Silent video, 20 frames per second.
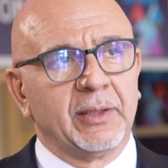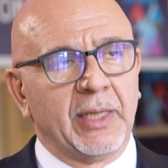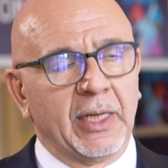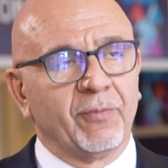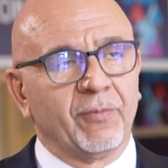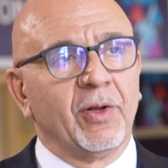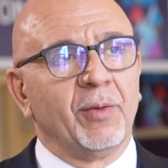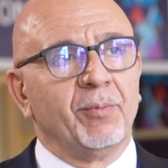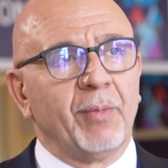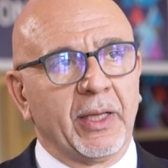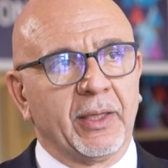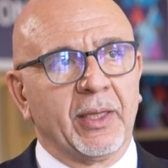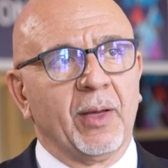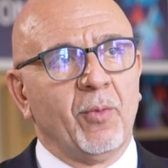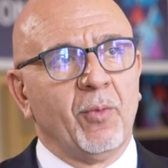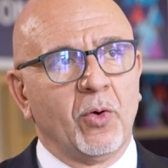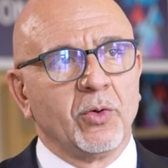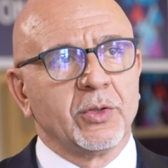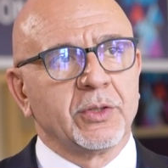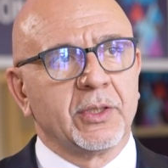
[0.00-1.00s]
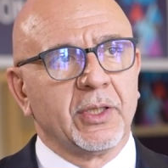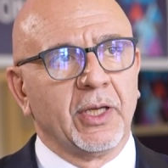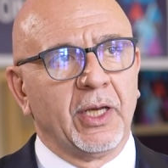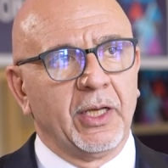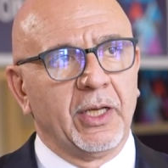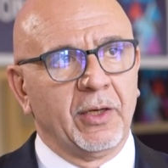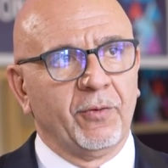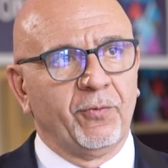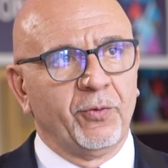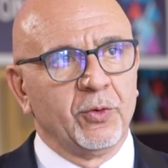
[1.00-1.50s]
that will matter most
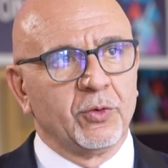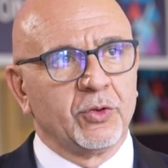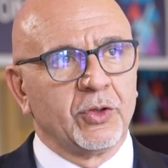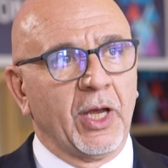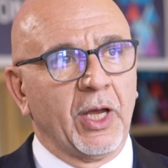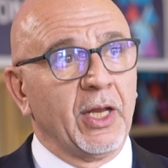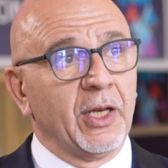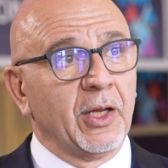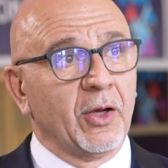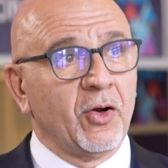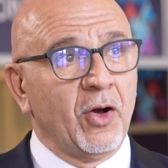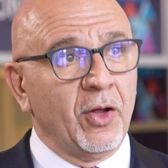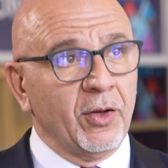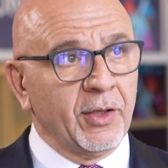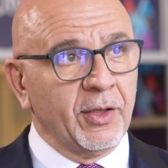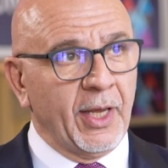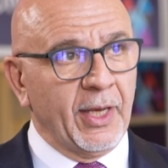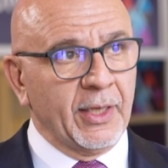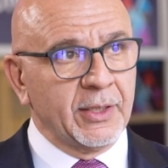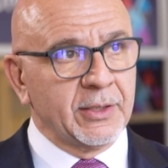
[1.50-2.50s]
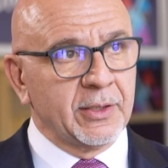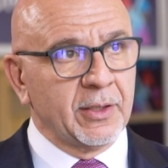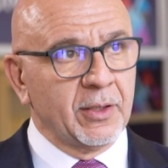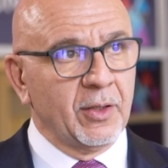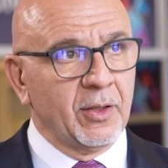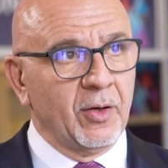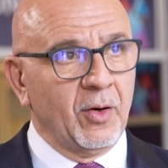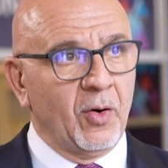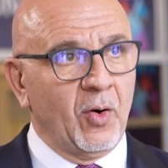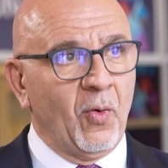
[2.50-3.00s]
in the future in the context
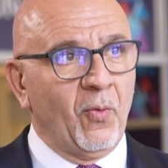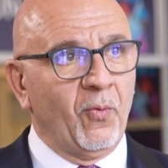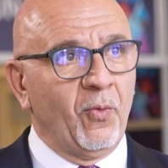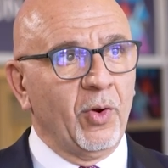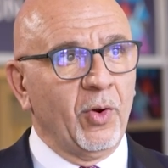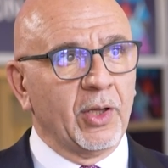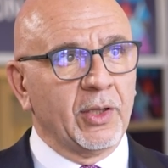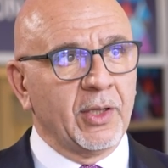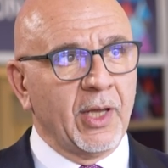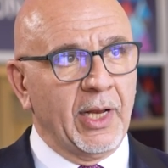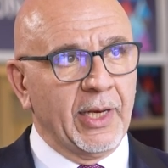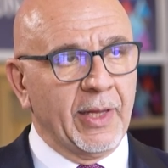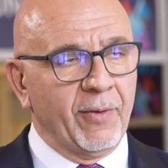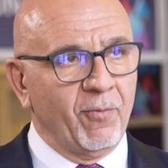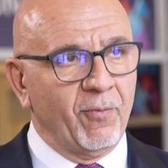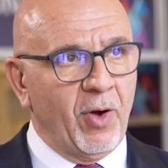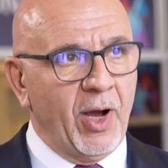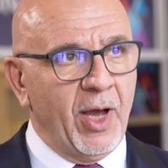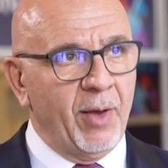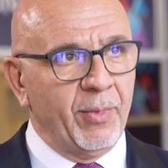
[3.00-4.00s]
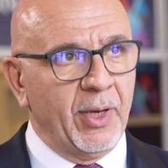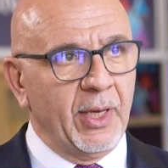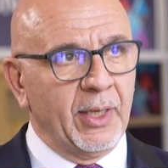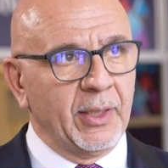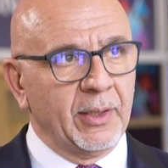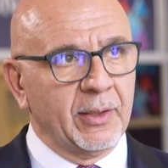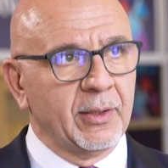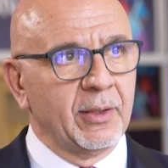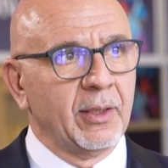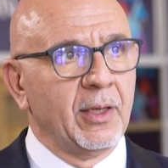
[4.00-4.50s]
of volatile
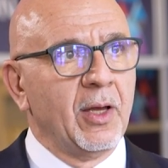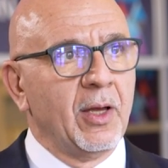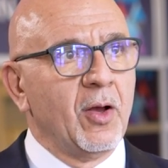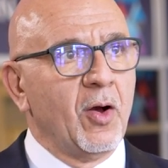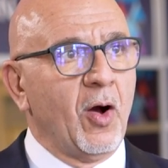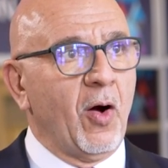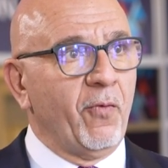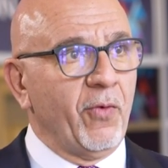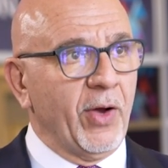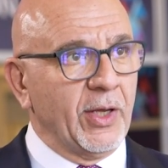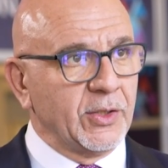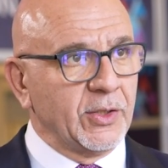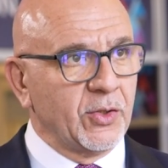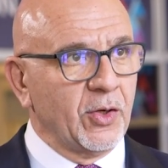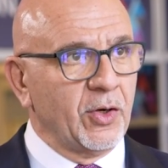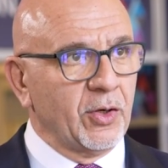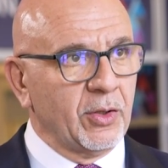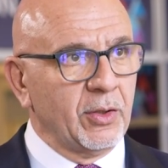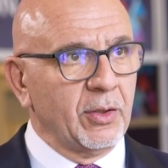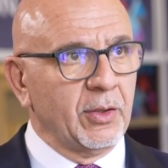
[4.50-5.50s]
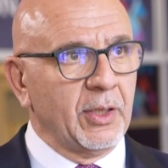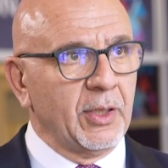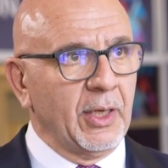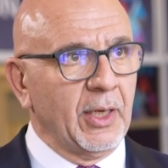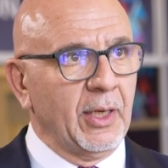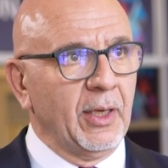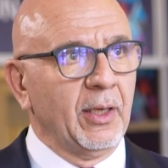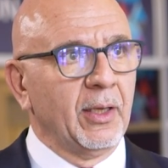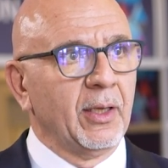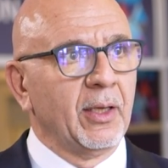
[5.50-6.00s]
environment, of uncertainty,